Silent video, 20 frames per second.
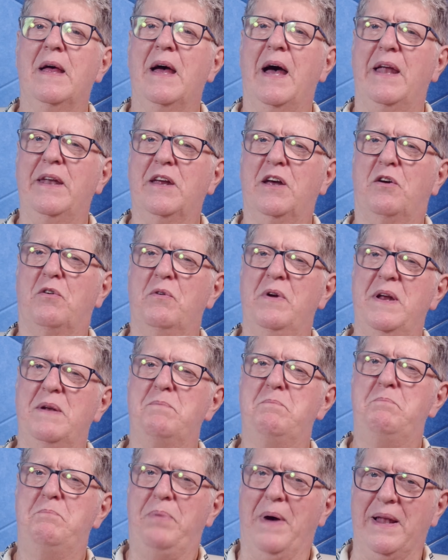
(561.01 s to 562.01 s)
And the grid
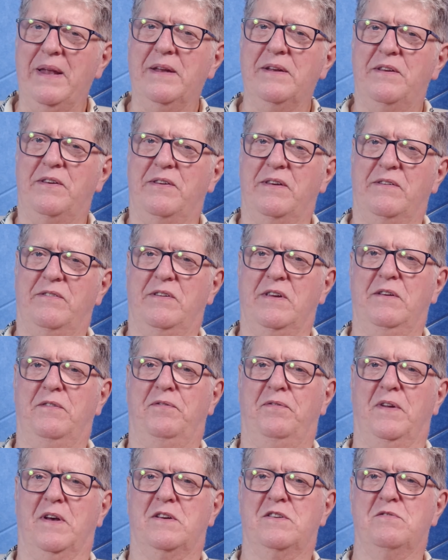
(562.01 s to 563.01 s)
balances these
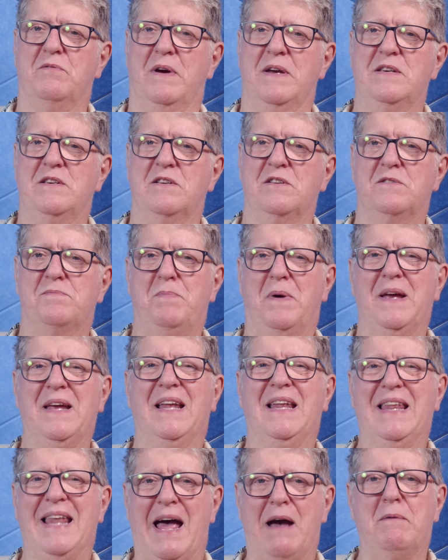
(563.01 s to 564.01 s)
fluctuations by
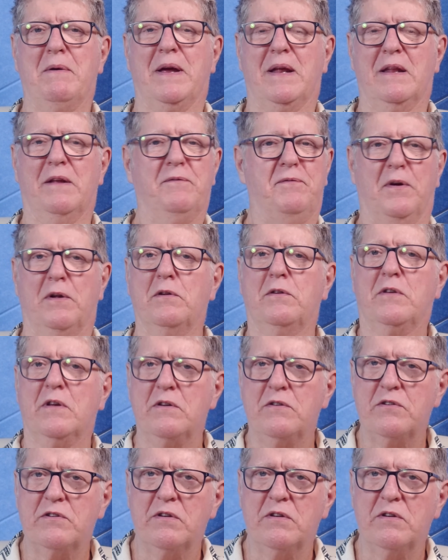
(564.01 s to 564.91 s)
allowing the voltage